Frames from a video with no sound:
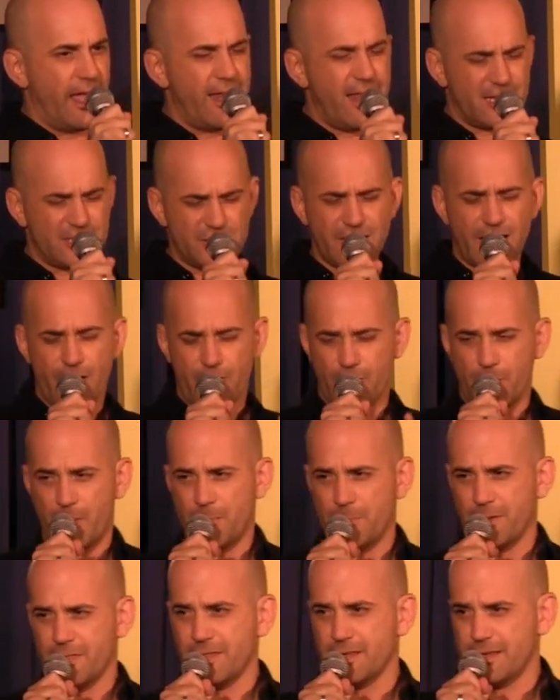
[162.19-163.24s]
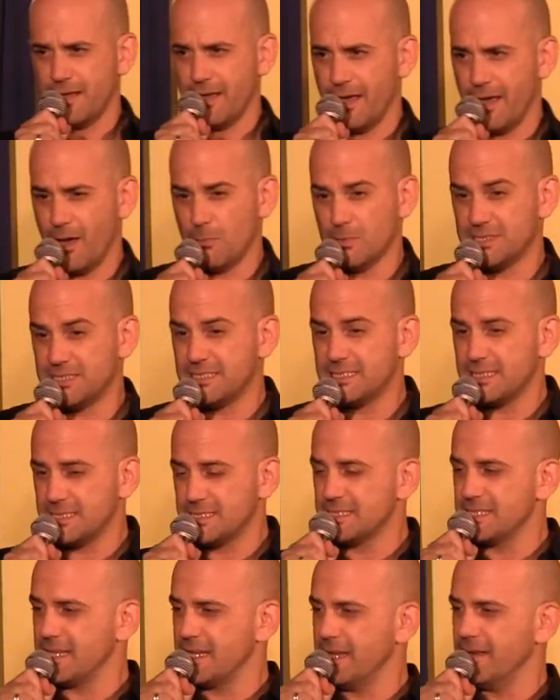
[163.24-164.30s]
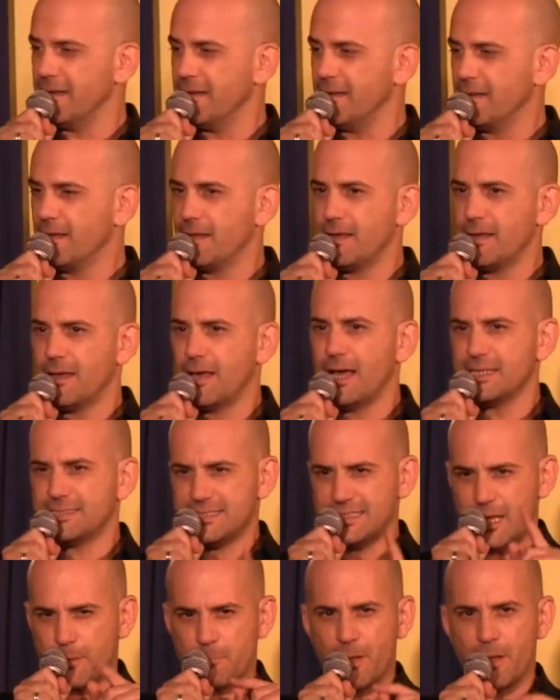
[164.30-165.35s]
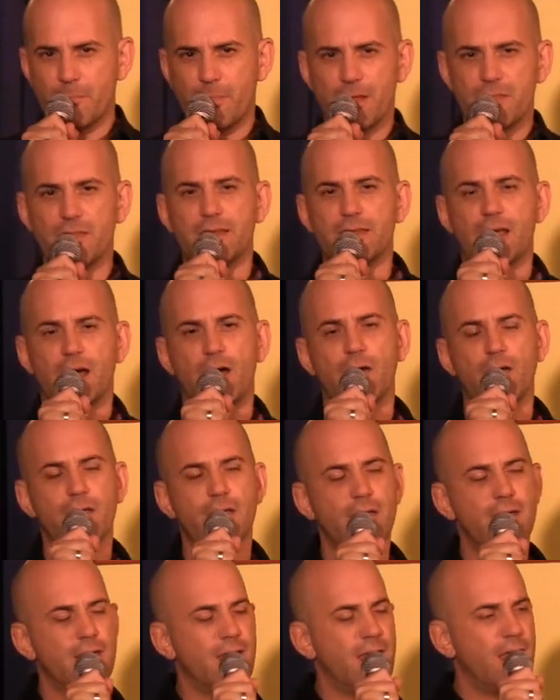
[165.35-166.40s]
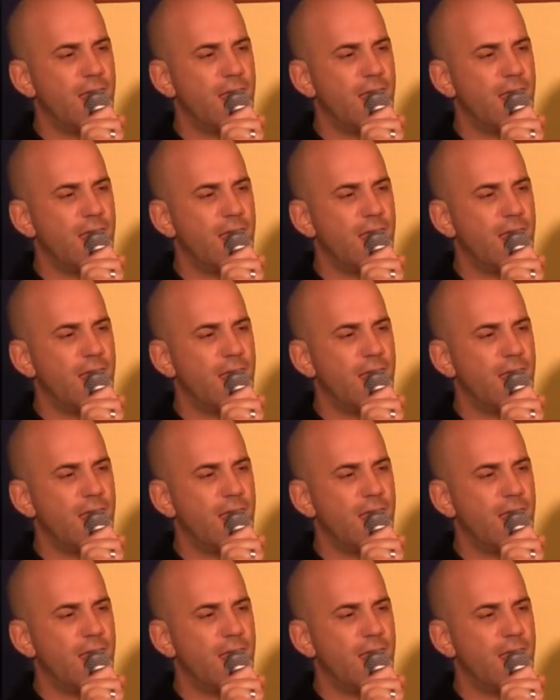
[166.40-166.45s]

And actually, I remember the day. I was 16. I sat my mother down.